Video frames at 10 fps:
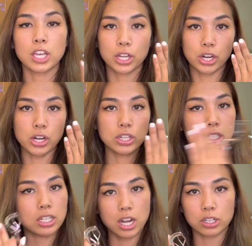Curled,
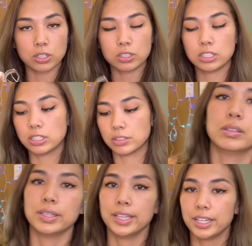not curled.
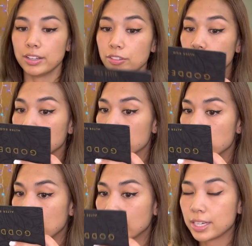And if
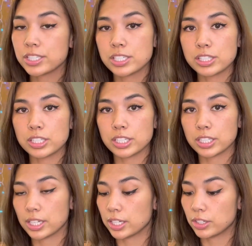my lashes look
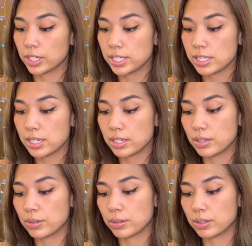kind of crazy
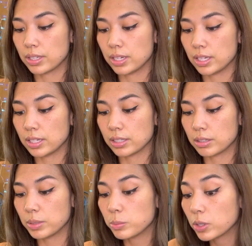or they need a little
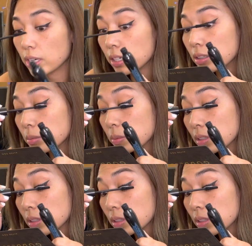bit more help,